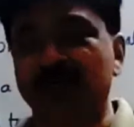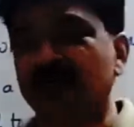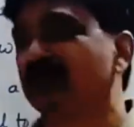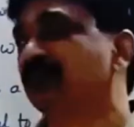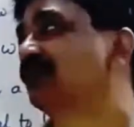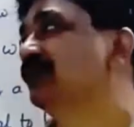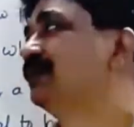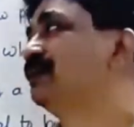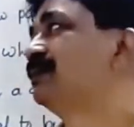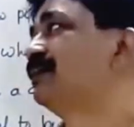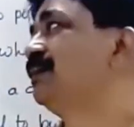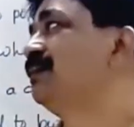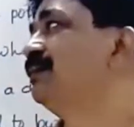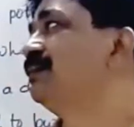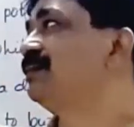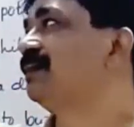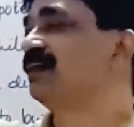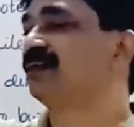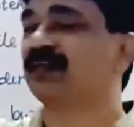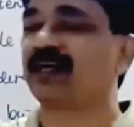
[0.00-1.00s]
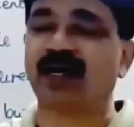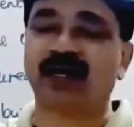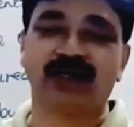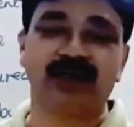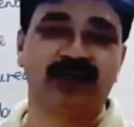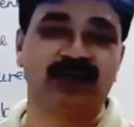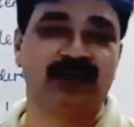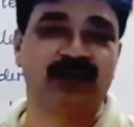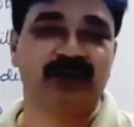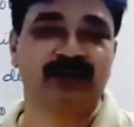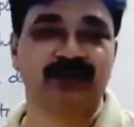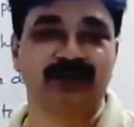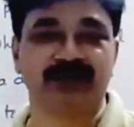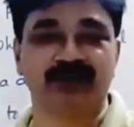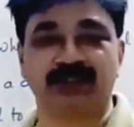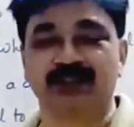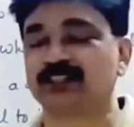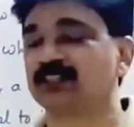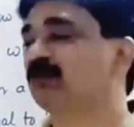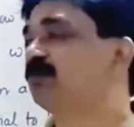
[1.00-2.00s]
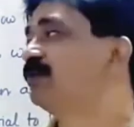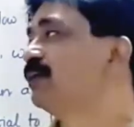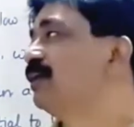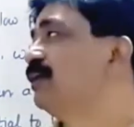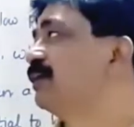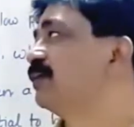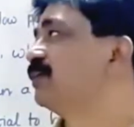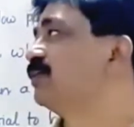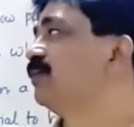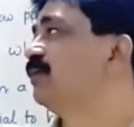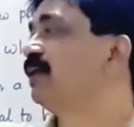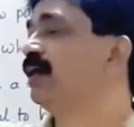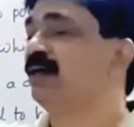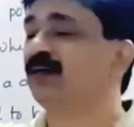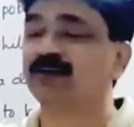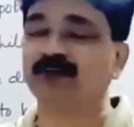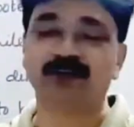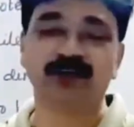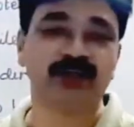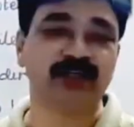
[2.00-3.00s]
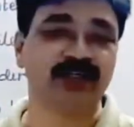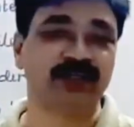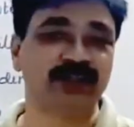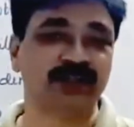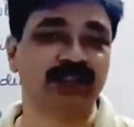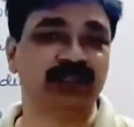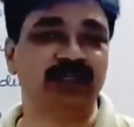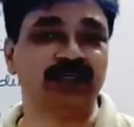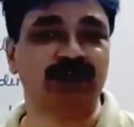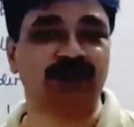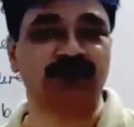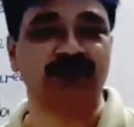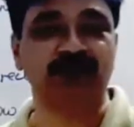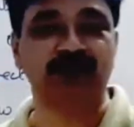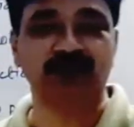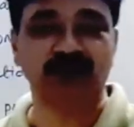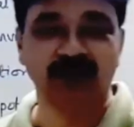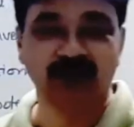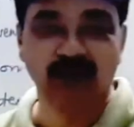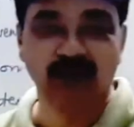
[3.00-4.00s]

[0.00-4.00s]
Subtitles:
The cell is exactly like this, except the electrolyte over here is liquid.